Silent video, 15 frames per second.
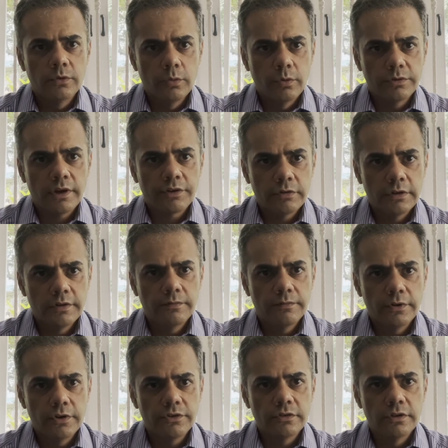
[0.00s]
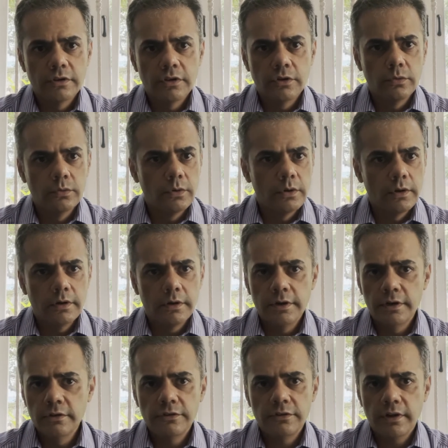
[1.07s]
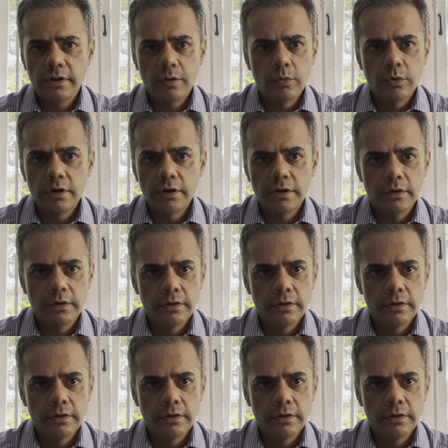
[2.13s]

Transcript: who was actually first in queue, didn't say a word.